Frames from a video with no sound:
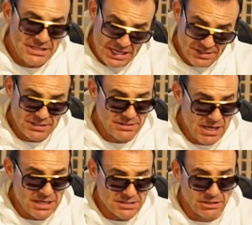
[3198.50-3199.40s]
Yes, it
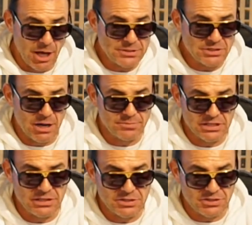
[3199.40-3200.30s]
does. Columbus comes
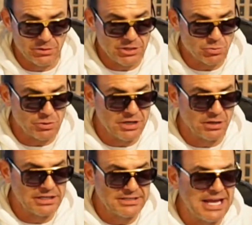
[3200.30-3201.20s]
into the series with
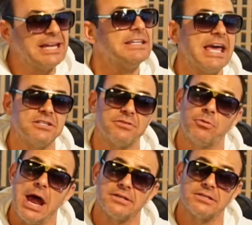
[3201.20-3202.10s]
nearly 10 days of
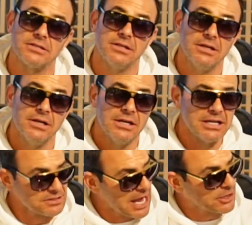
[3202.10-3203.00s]
rest.
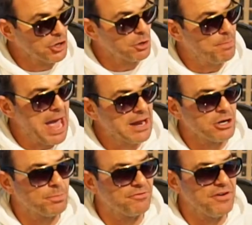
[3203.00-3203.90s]
Is that good or bad on
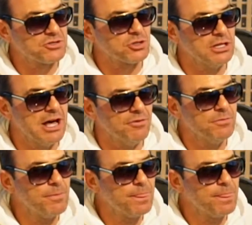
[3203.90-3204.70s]
a professional level?